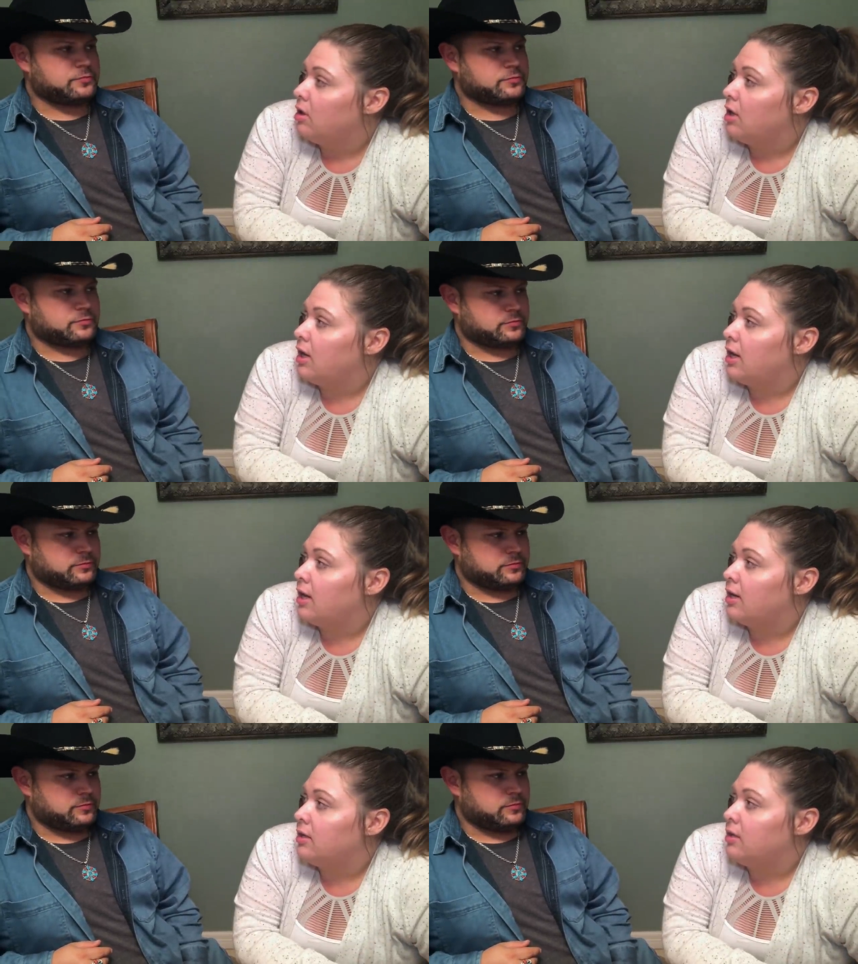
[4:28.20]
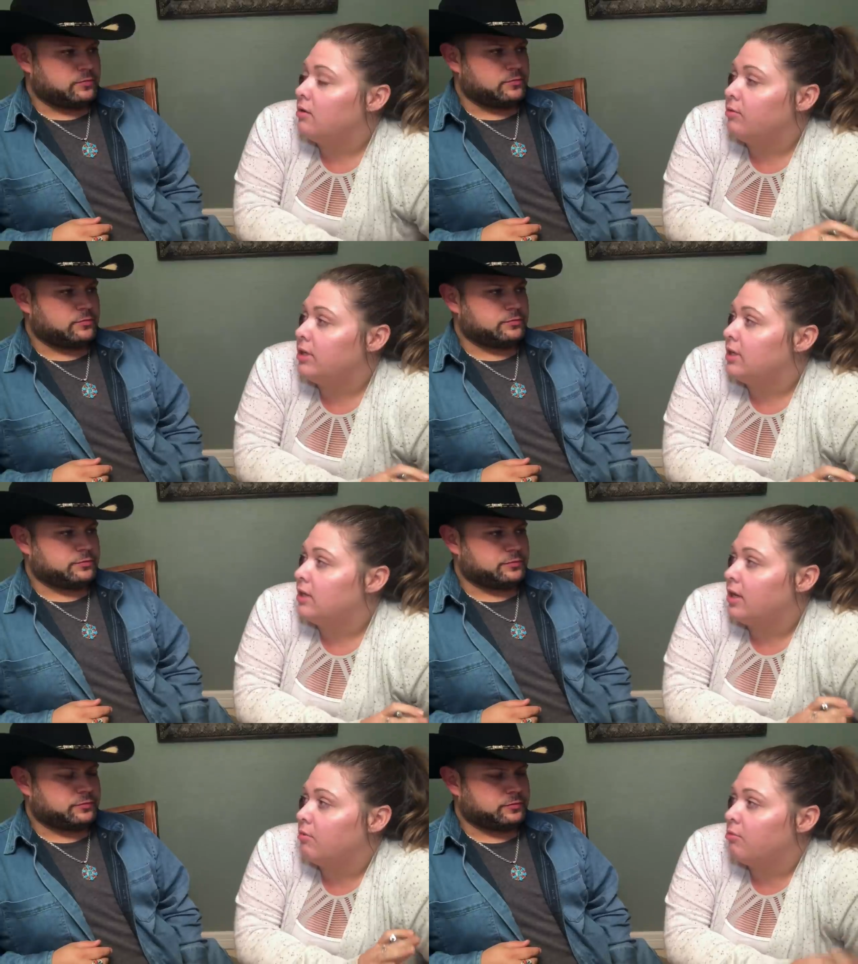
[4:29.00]
Speaker 1: And then we did
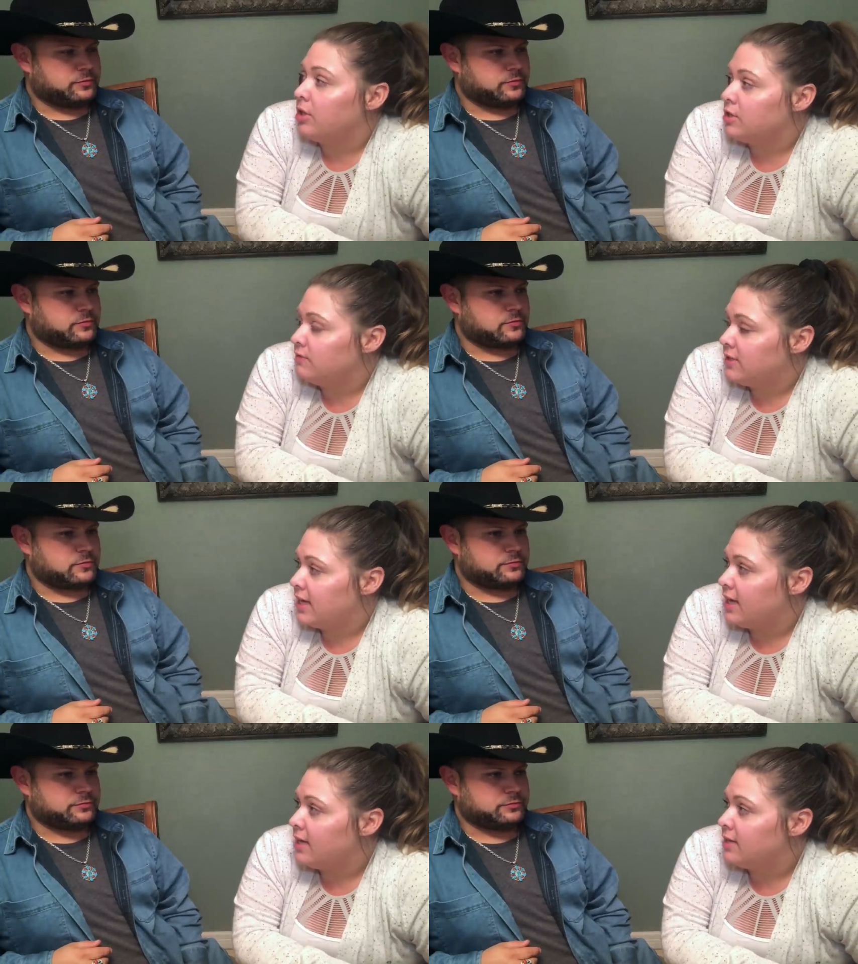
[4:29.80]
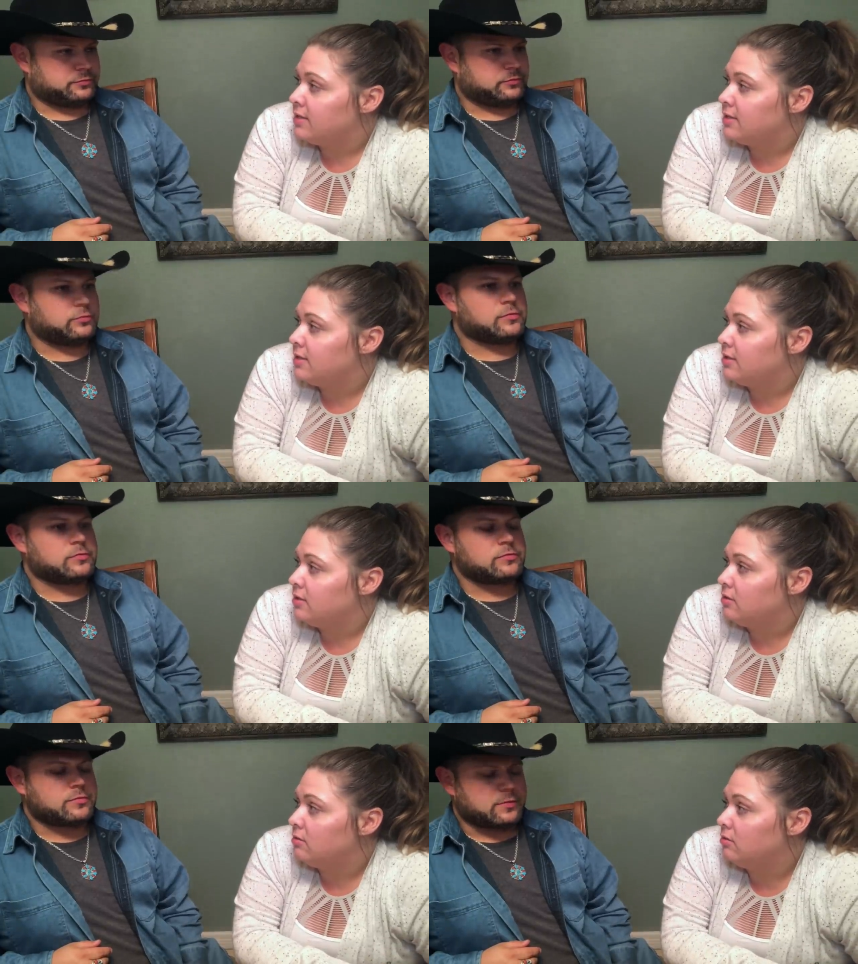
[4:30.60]
like a bunch of tests.
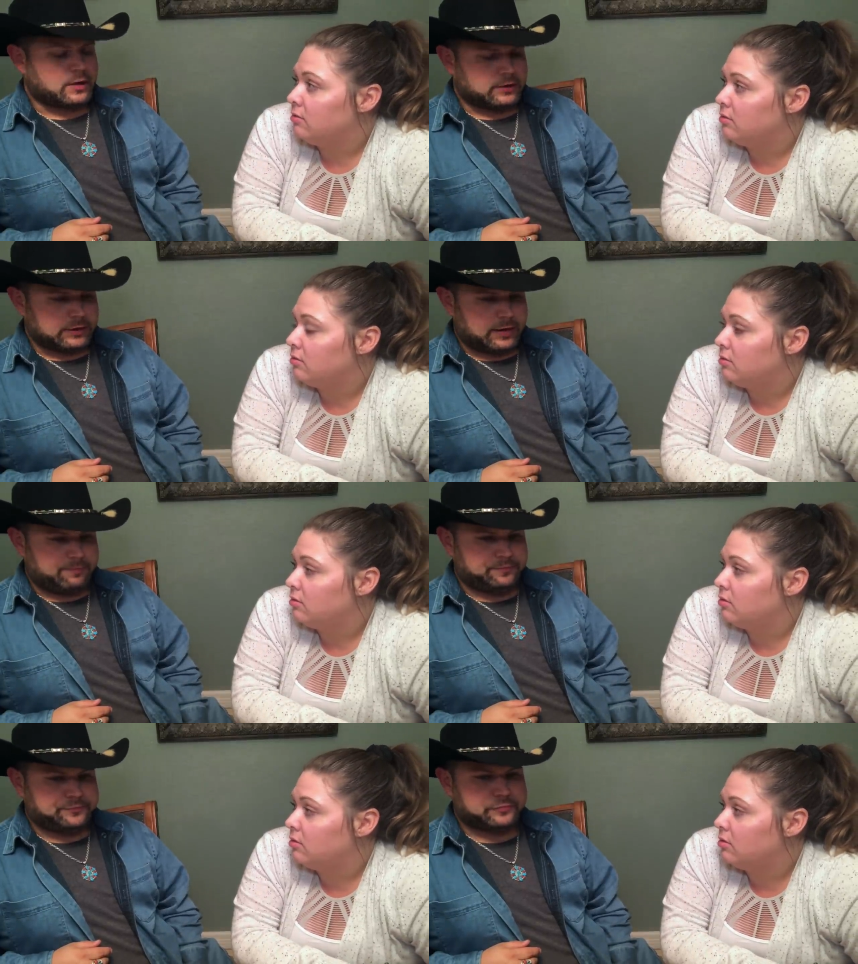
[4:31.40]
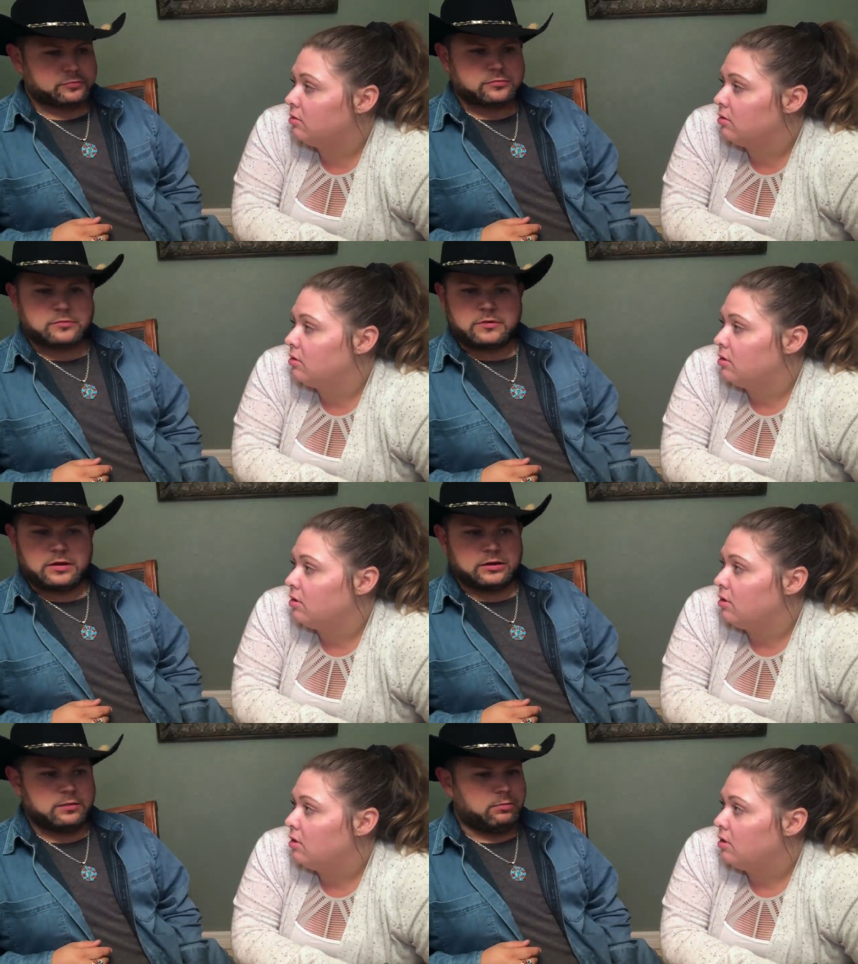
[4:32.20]
Speaker 2: Yep.
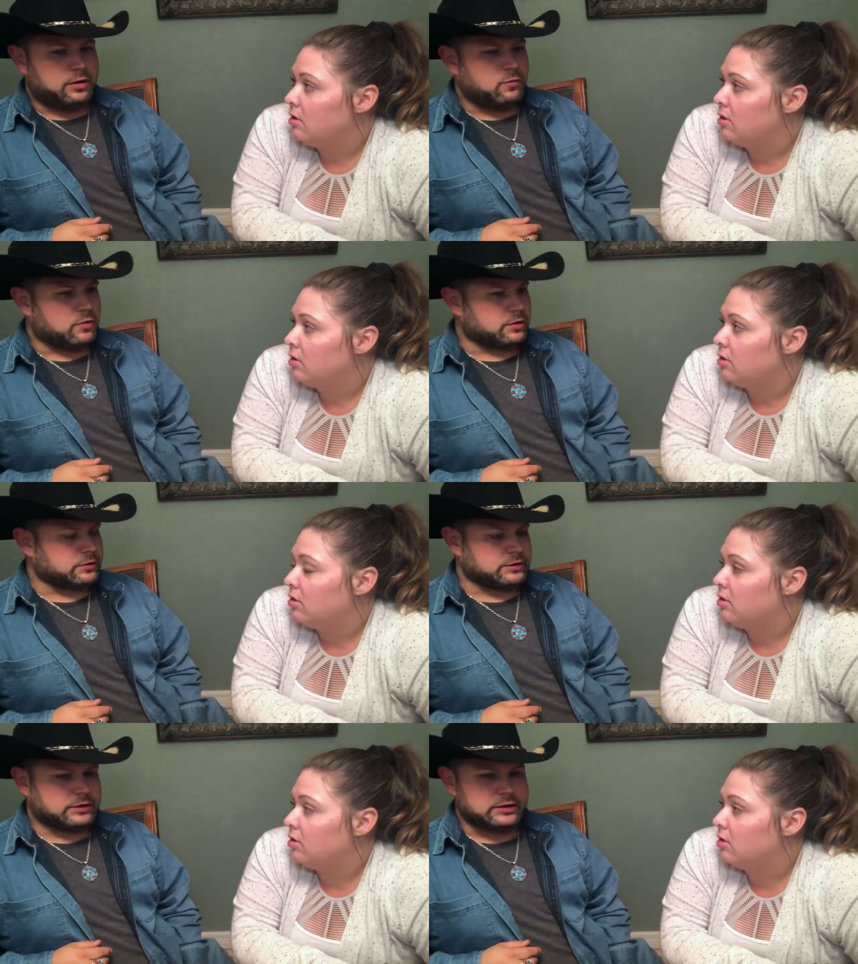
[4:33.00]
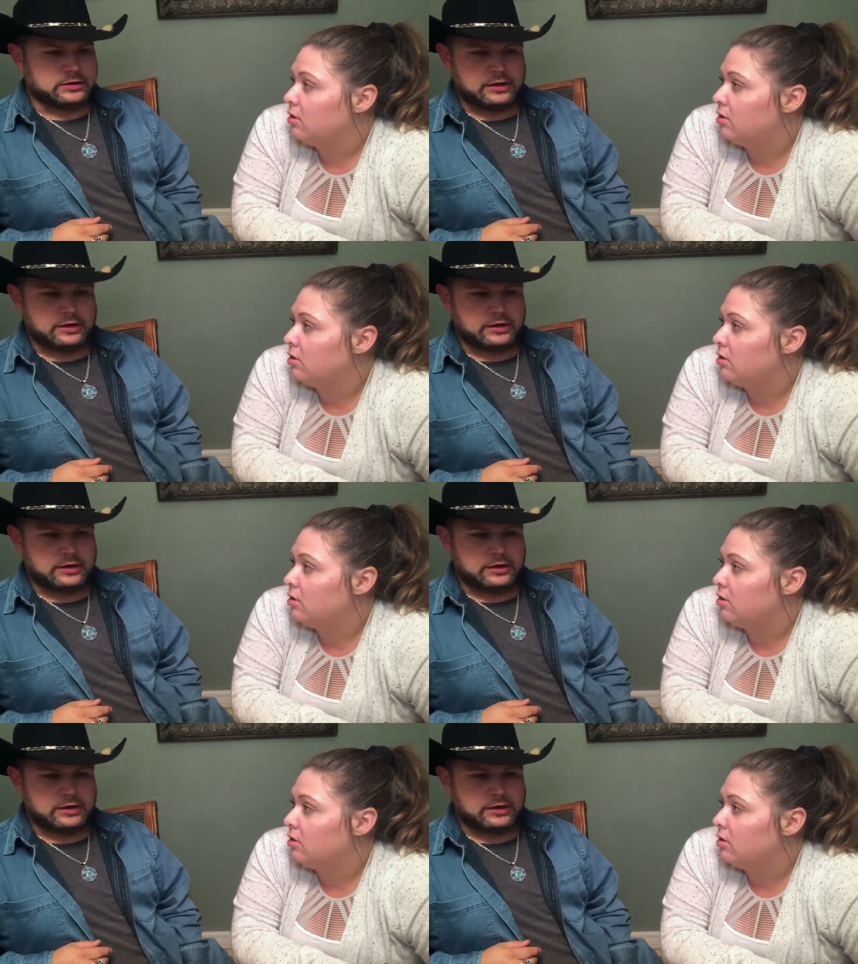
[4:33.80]
I did blood work. They did